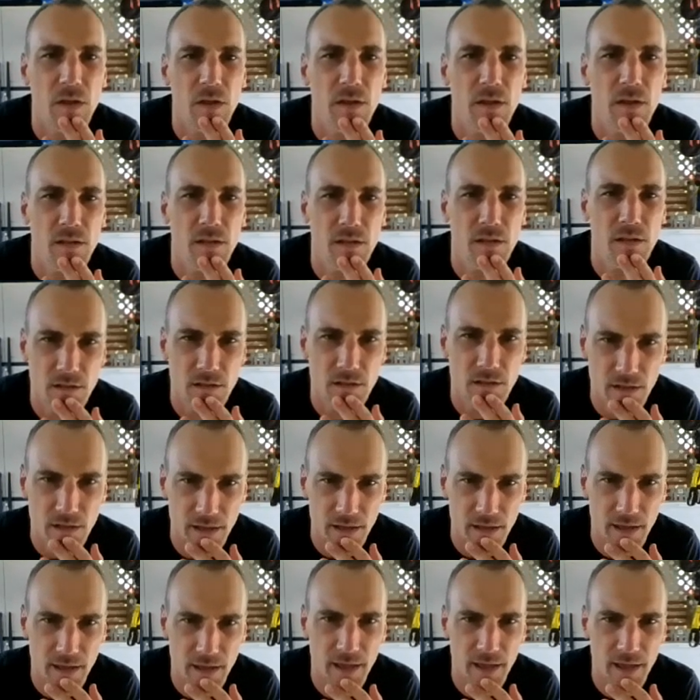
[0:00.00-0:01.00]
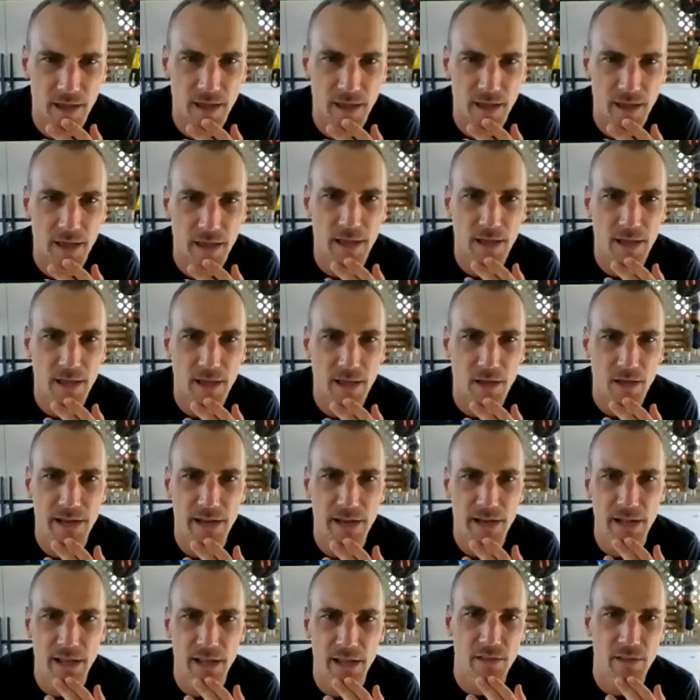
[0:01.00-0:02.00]
Yeah, great, Ellen.
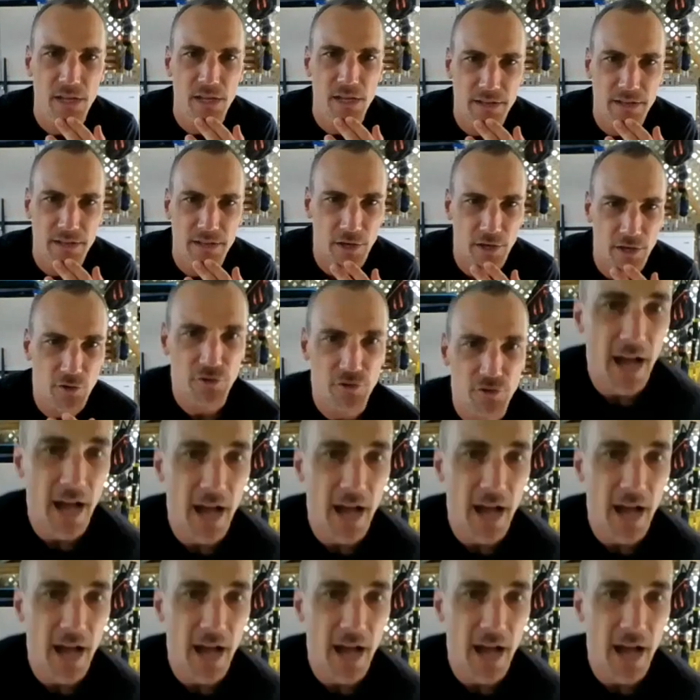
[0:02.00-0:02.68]
Now you're not going to